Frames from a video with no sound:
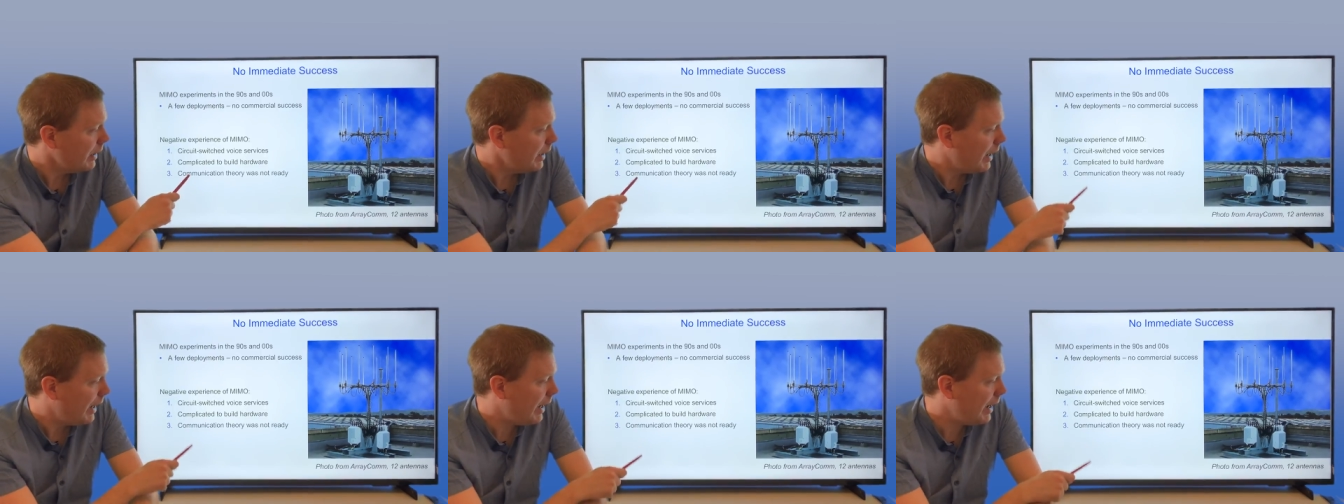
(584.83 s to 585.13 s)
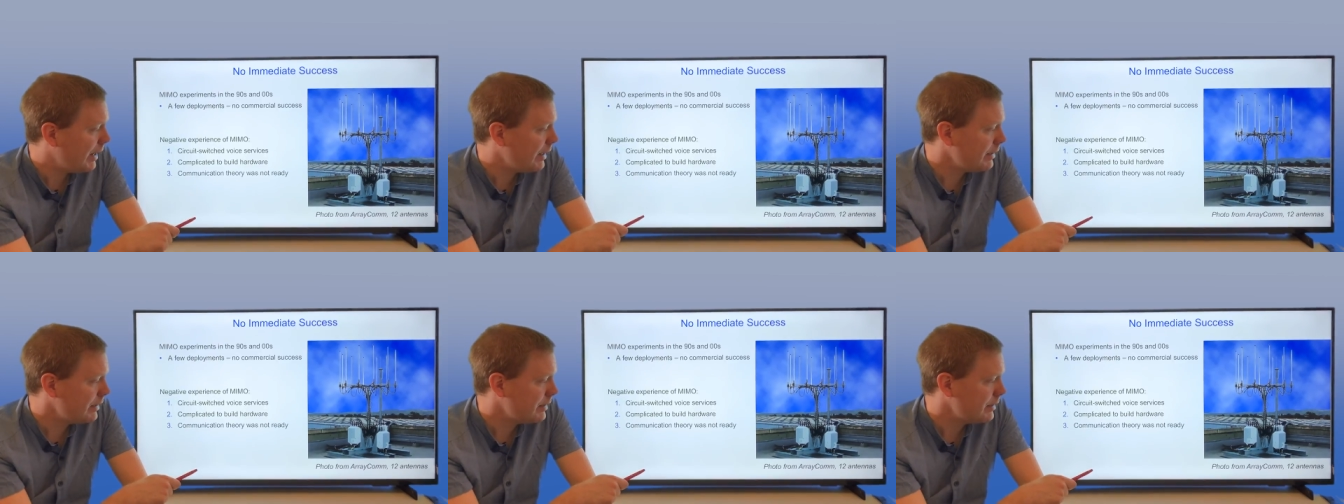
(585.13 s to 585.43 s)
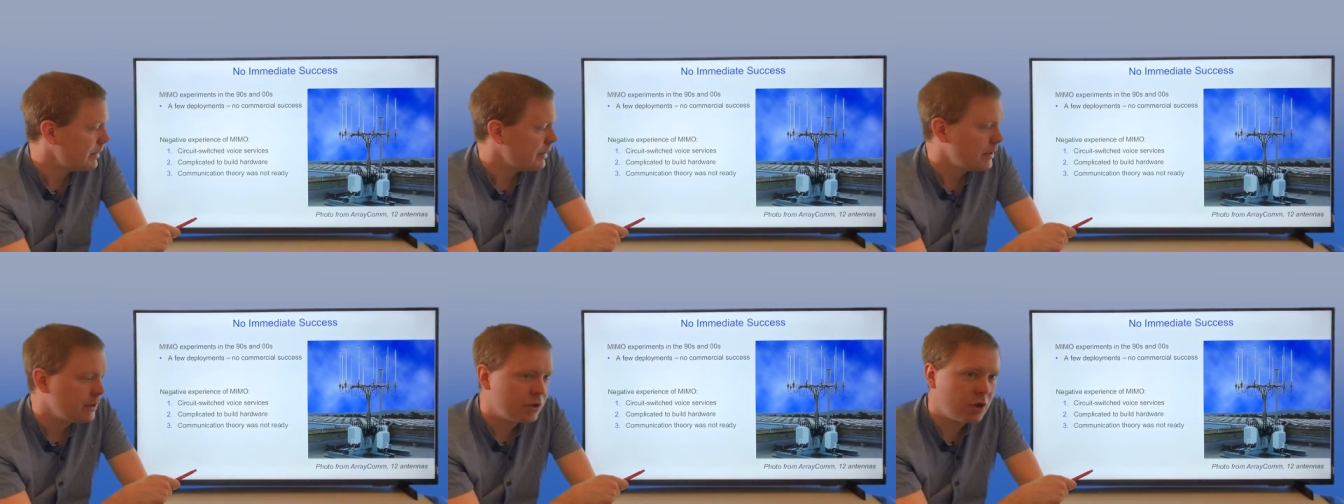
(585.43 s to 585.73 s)

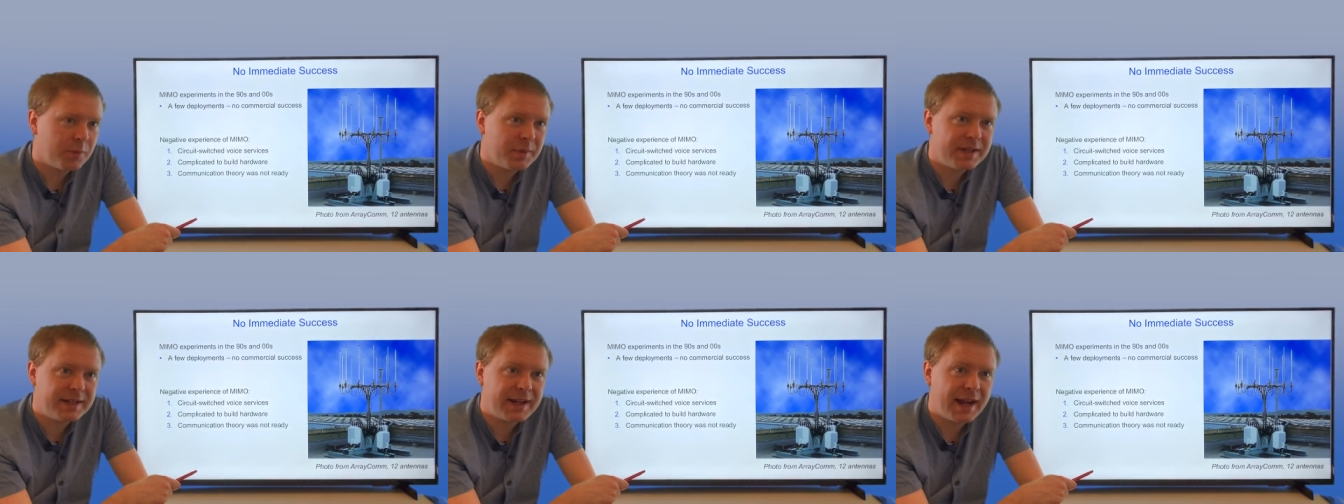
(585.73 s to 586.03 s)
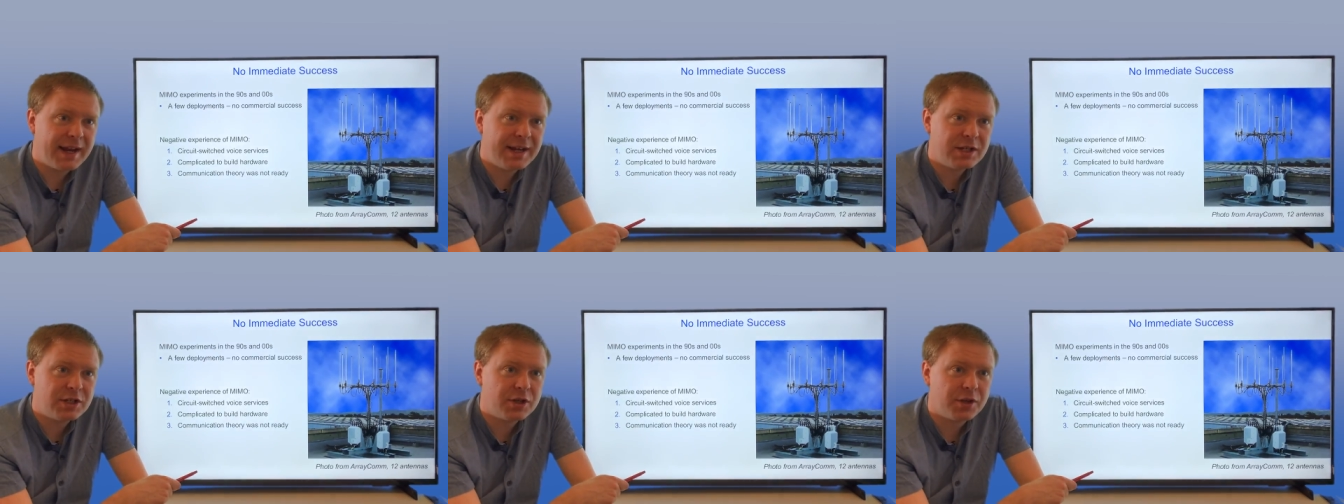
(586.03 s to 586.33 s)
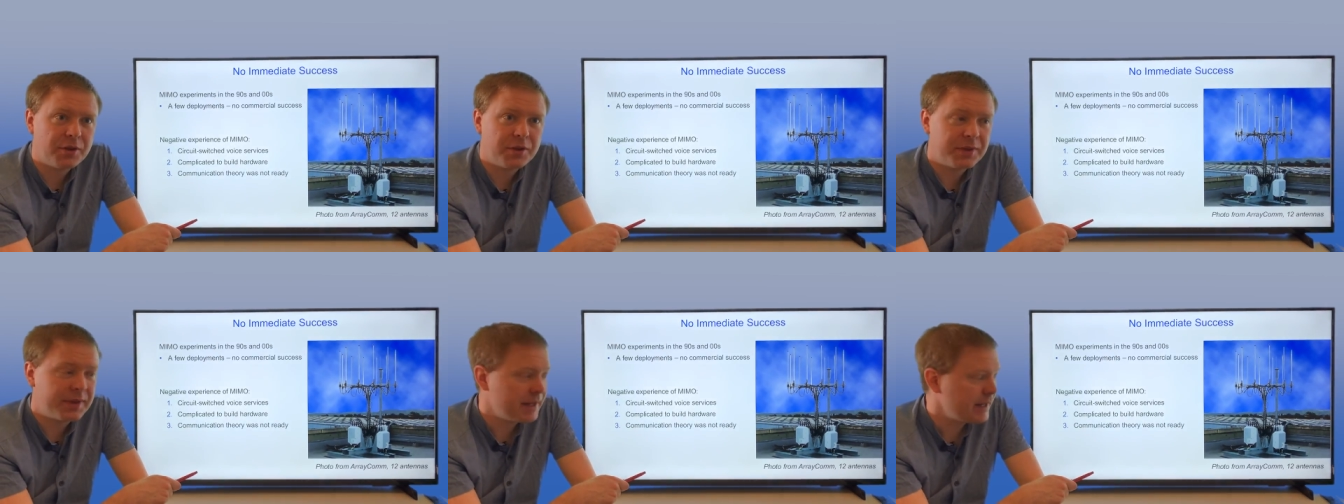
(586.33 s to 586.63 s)
And
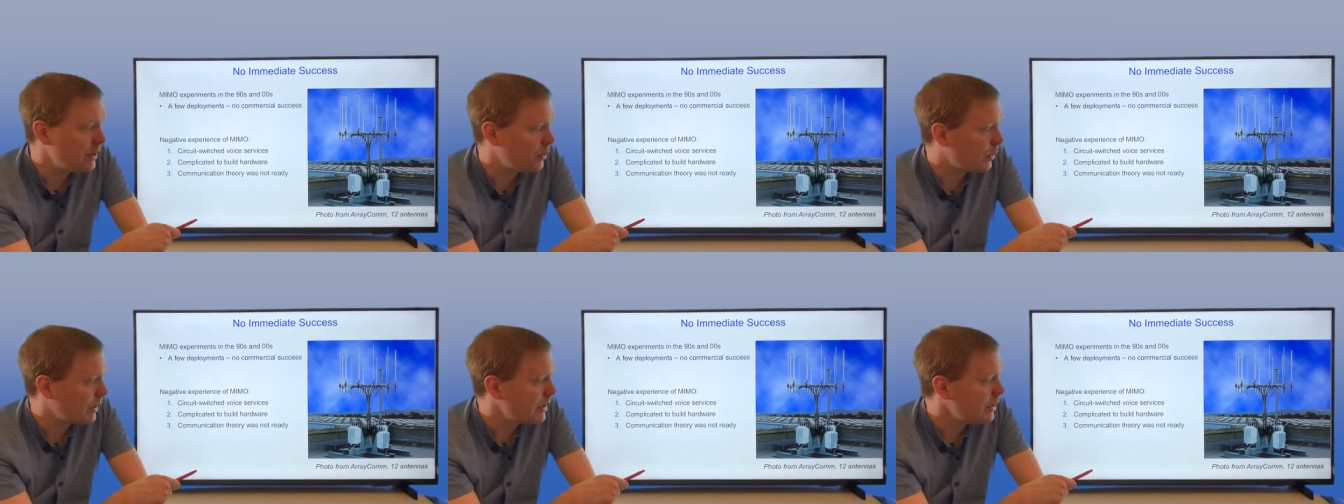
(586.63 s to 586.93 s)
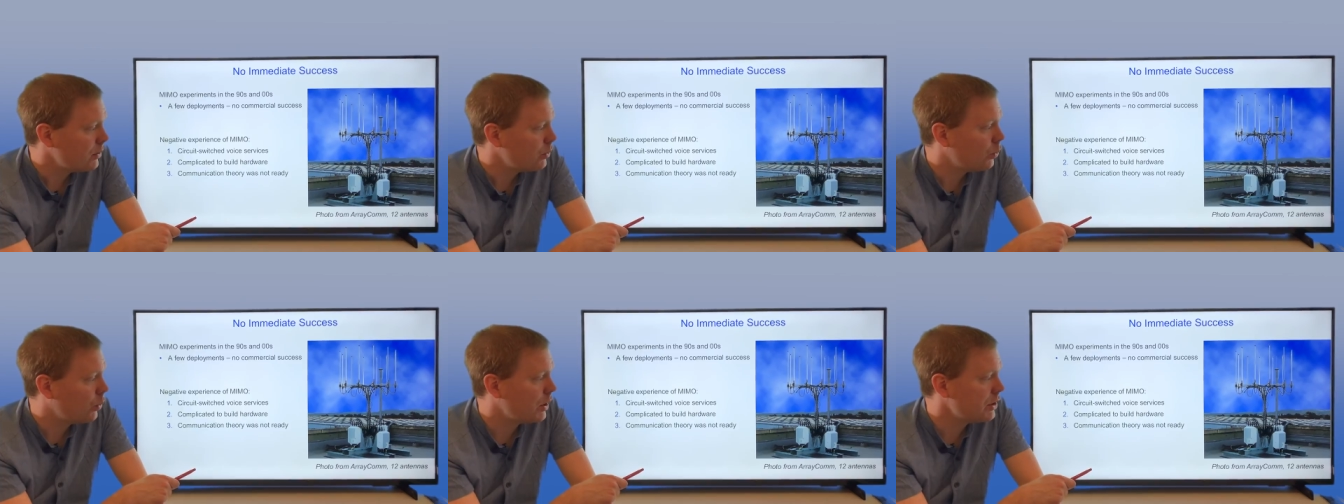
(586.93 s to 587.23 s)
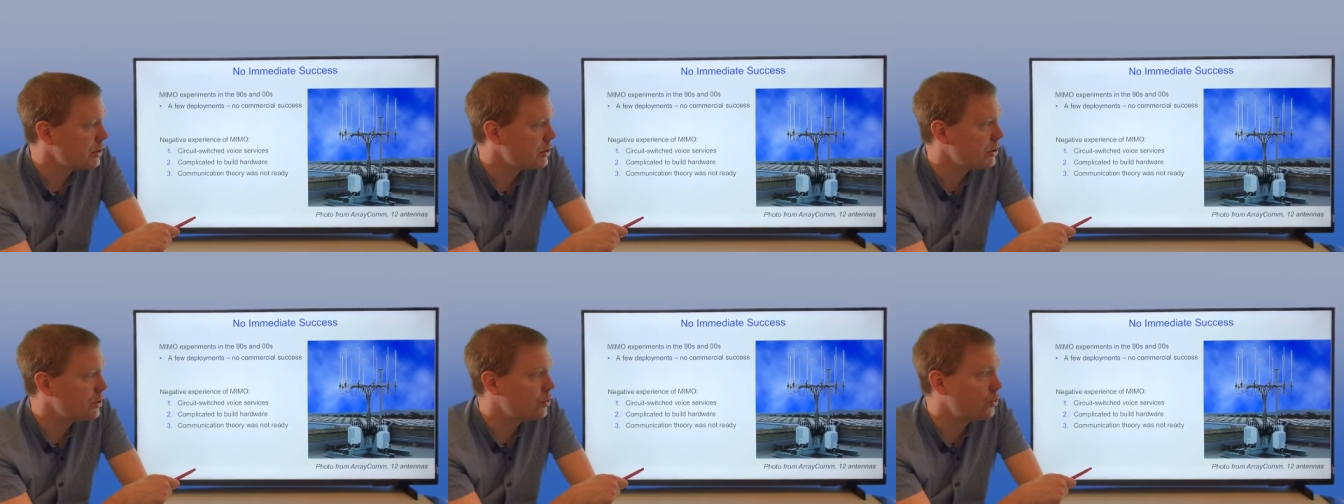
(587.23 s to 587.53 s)
communication theory
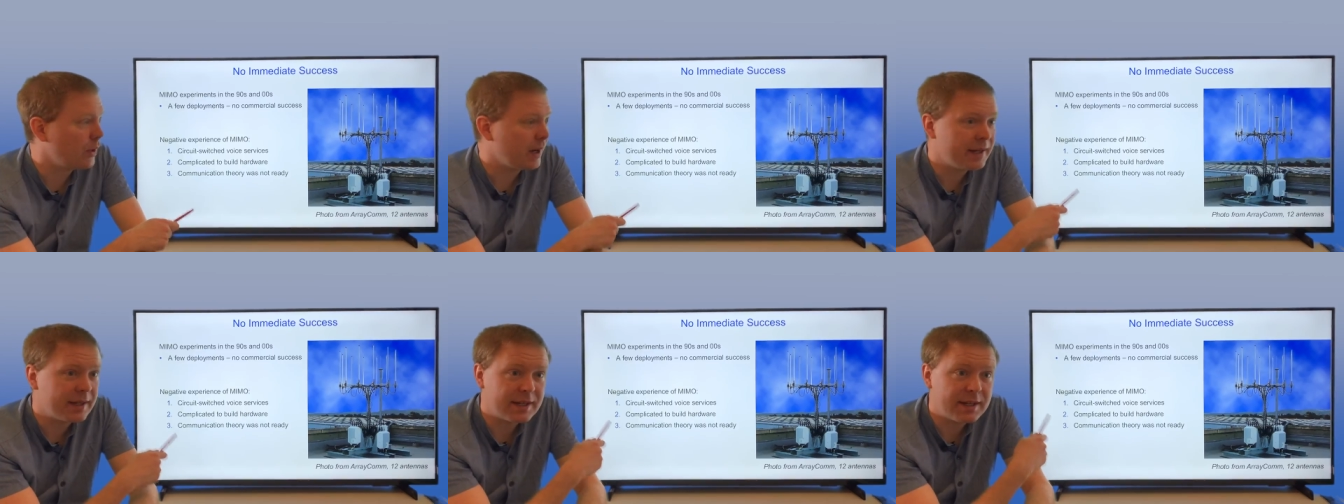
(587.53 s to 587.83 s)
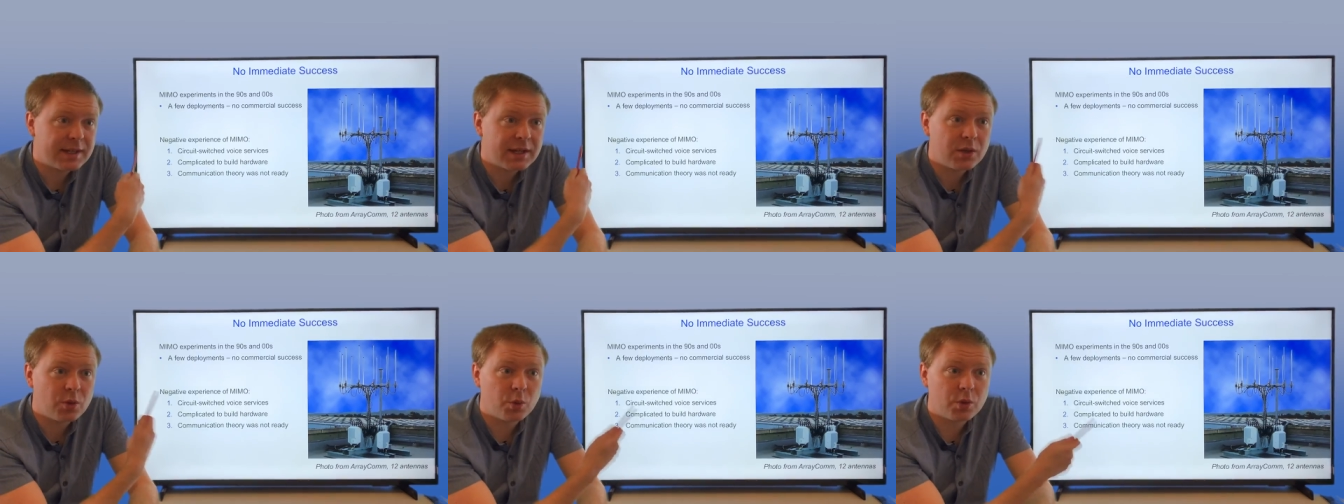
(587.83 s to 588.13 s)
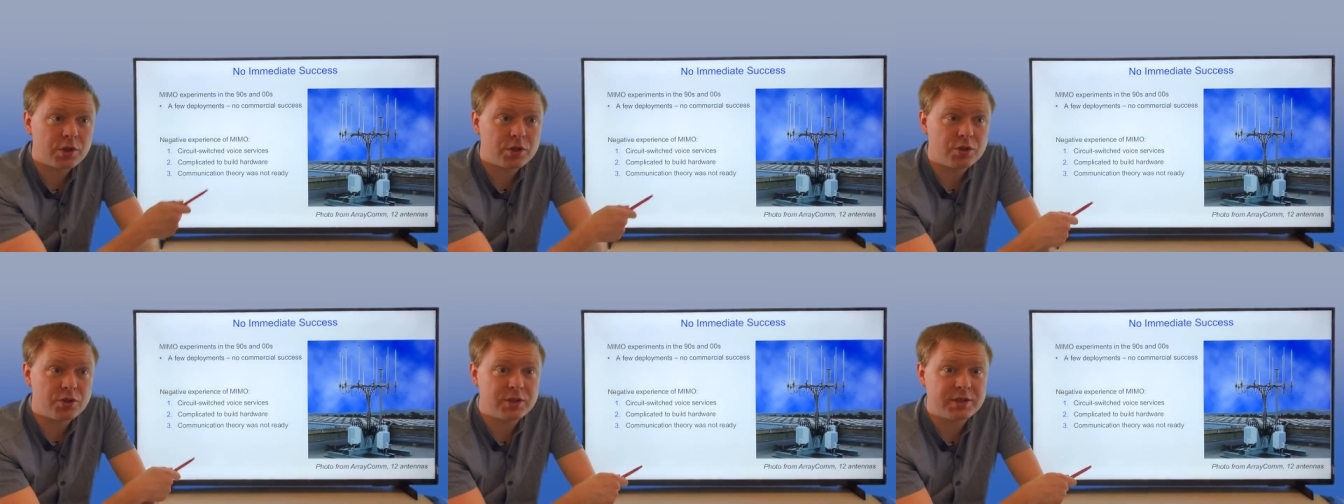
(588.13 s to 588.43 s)
wasn't ready in
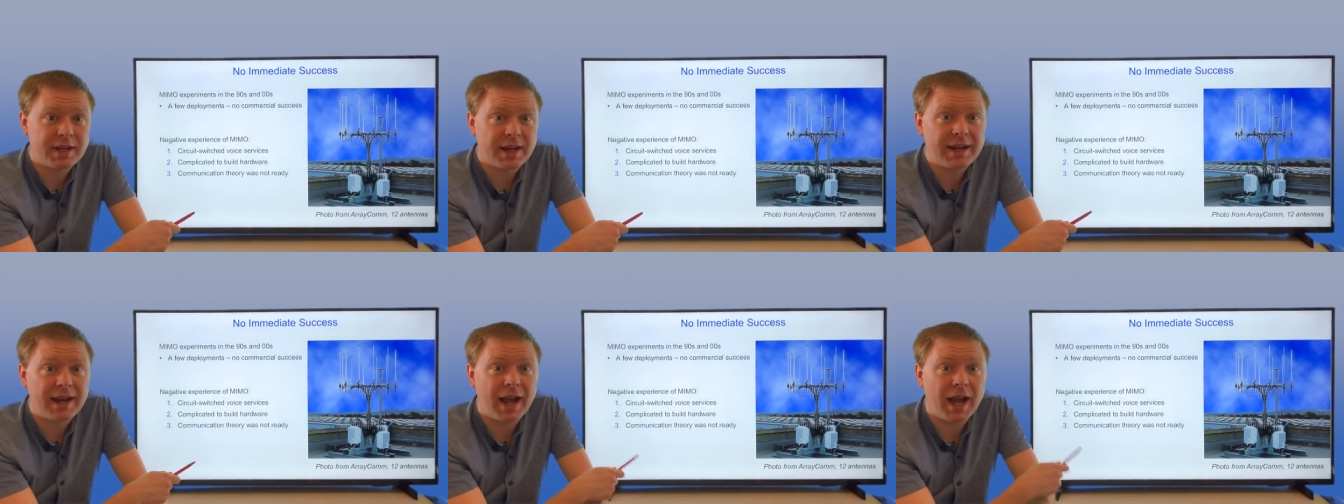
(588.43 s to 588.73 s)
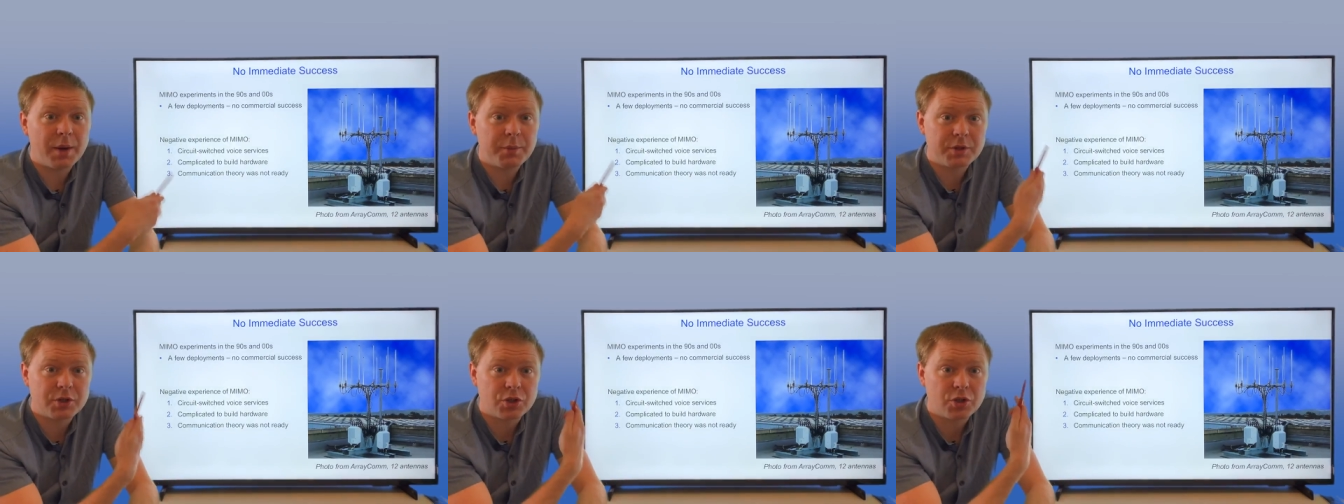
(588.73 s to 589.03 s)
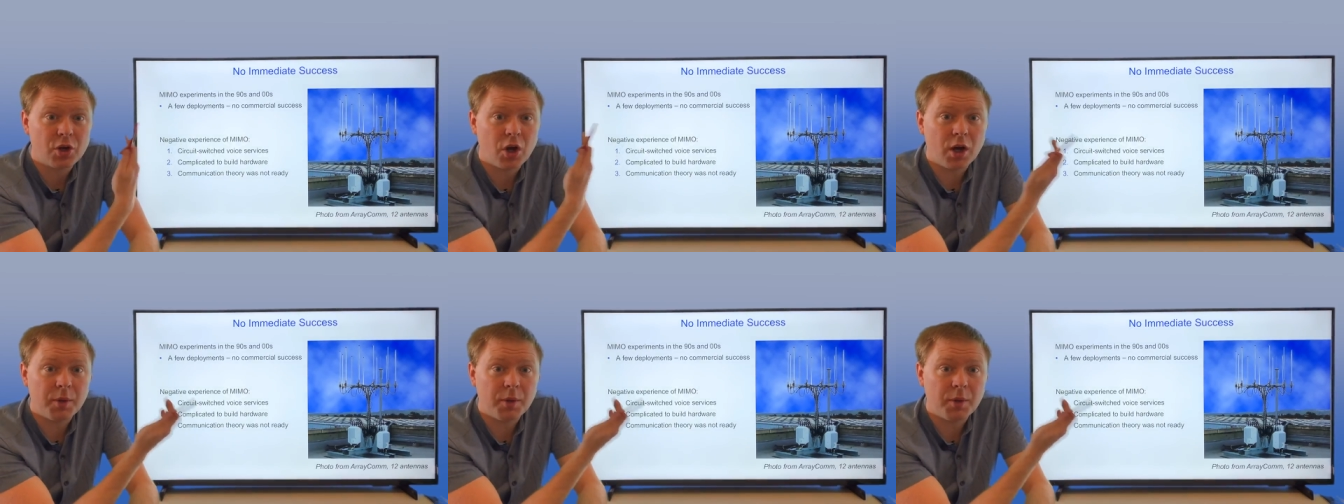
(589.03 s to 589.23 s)
order to say how we should